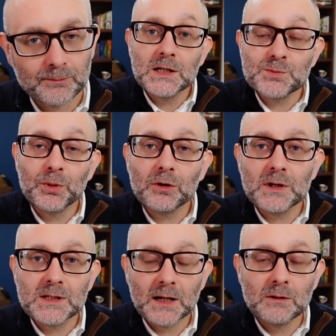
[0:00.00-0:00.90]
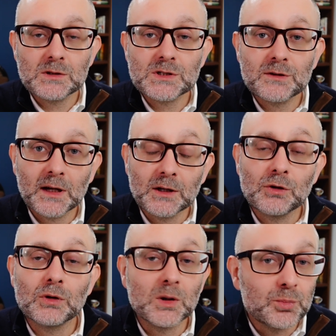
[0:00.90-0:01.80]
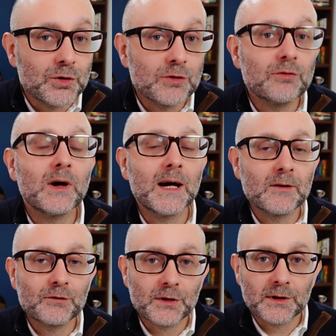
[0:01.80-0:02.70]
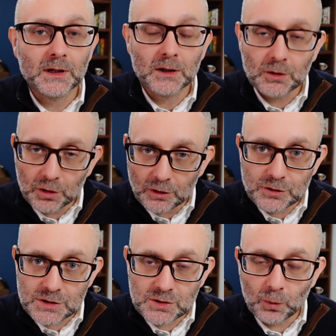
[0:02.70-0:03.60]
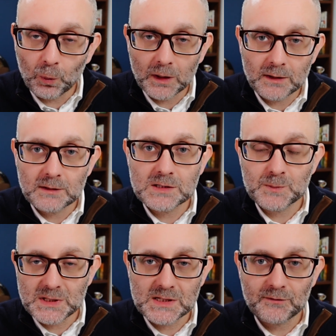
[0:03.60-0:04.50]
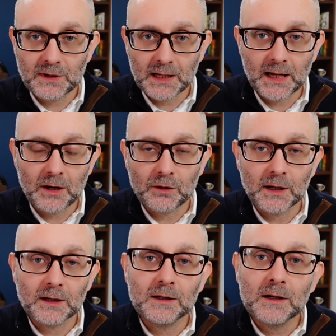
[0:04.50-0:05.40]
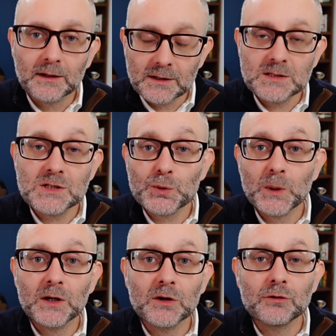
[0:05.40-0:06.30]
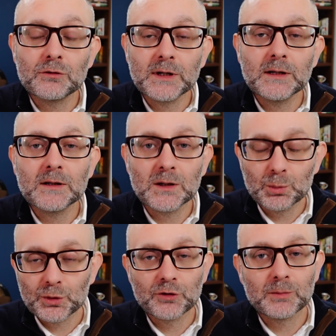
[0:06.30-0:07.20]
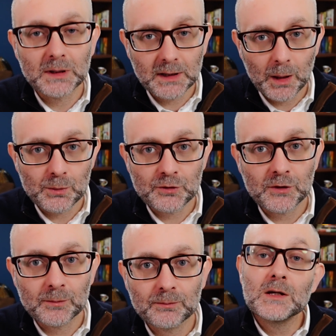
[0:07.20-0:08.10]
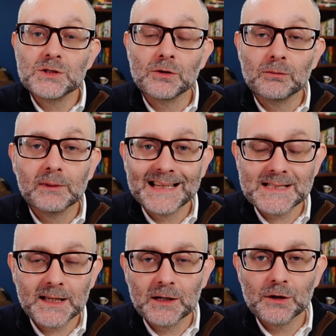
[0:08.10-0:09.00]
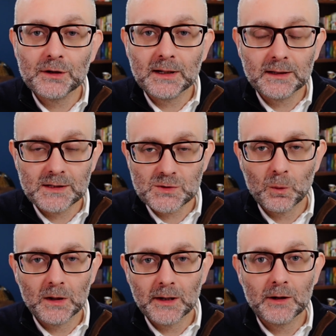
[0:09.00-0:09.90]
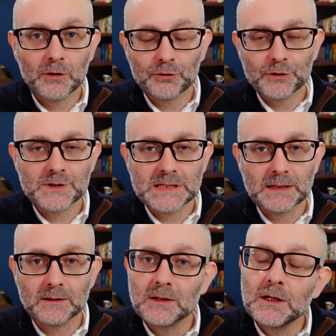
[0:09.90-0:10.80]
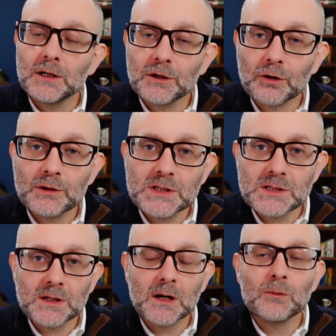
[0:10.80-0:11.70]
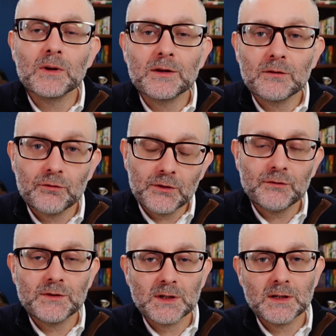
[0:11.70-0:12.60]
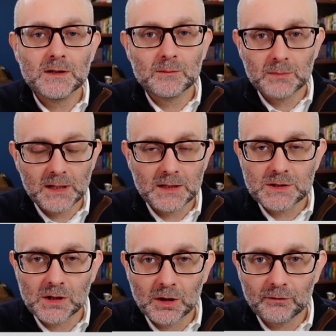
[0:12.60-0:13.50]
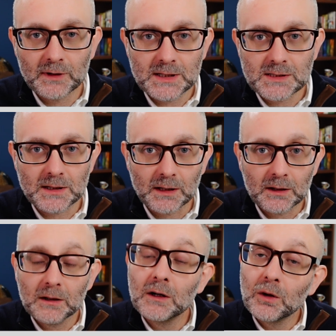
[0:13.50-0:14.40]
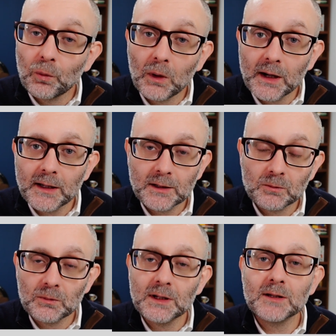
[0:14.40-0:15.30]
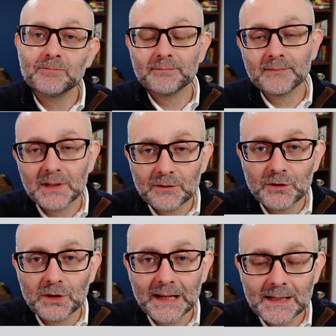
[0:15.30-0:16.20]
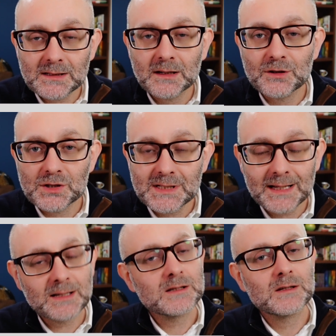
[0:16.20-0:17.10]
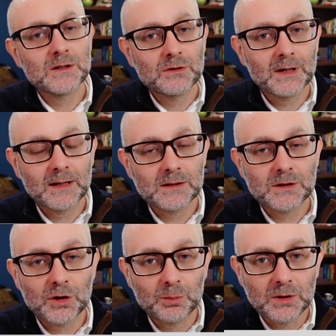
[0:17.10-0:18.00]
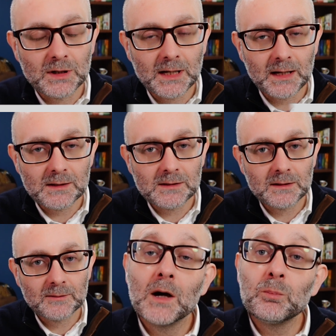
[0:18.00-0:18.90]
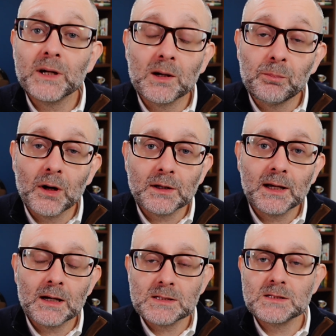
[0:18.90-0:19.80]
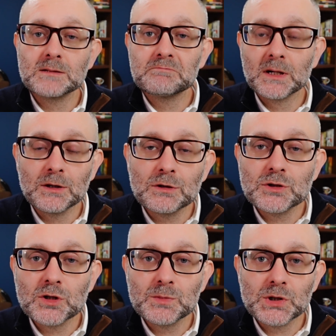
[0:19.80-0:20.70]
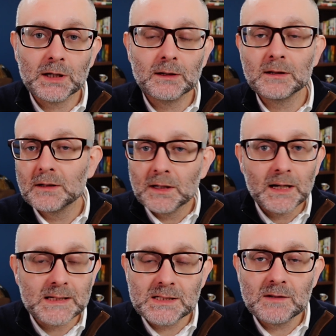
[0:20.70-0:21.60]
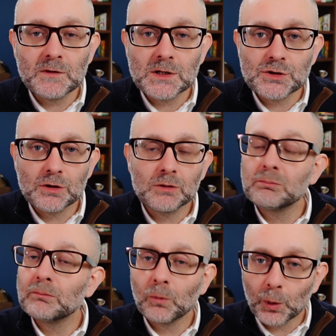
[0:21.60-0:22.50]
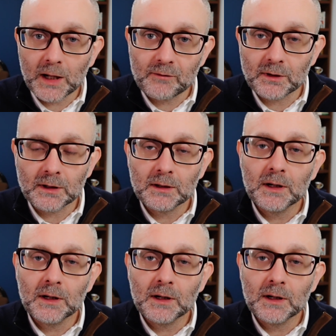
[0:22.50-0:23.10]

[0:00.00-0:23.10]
It's broken down so that you improve everything, not just one specific area. This is where real improvement comes from. So let's take a look at this 1-hour routine. You're going to start with 15 minutes of listening. Why? Well, if you can't understand, you can't communicate. Pick a podcast, a YouTube channel, a TV show, whatever.